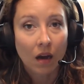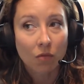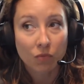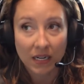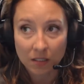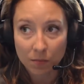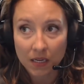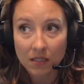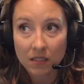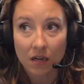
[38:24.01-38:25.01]

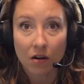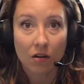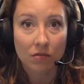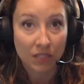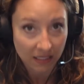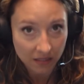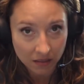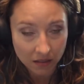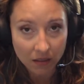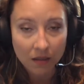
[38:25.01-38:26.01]
recipes that are
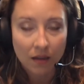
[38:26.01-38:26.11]
tested.